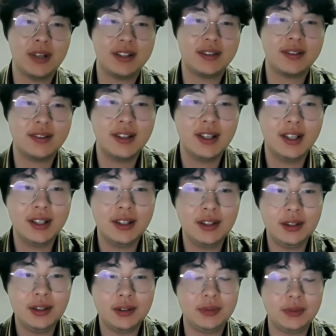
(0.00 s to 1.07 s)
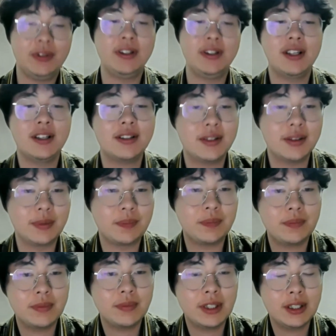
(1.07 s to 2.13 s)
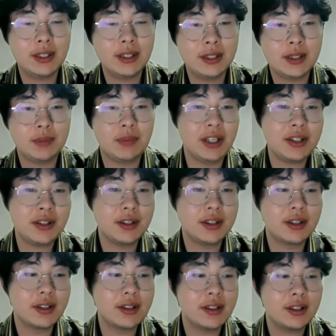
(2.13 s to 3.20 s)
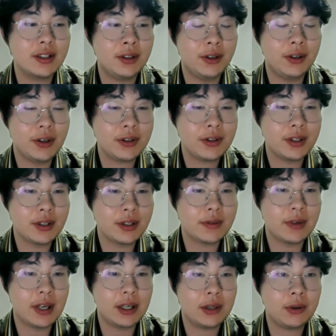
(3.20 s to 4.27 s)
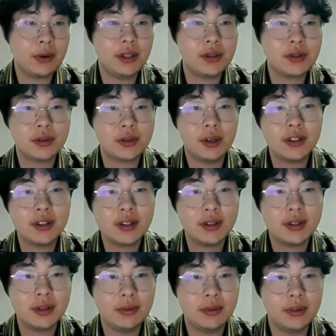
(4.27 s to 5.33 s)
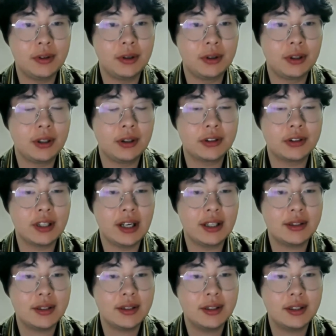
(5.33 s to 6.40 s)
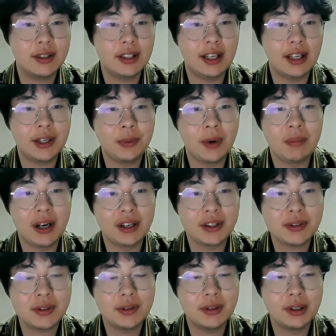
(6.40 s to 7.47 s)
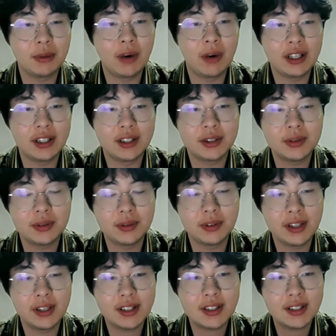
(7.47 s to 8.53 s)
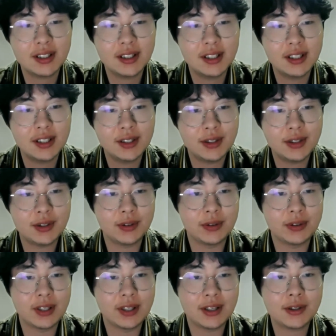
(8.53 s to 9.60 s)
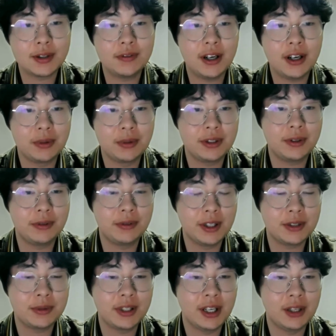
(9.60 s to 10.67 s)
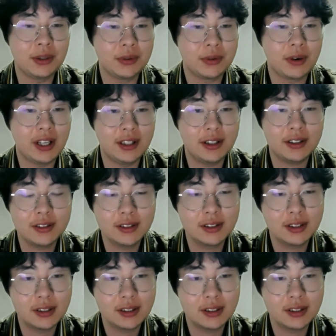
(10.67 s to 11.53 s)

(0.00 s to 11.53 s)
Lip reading: But you know that the master course is like quite short. We only got like 1 month, 1 year to do it. So that's so far what we can do right now.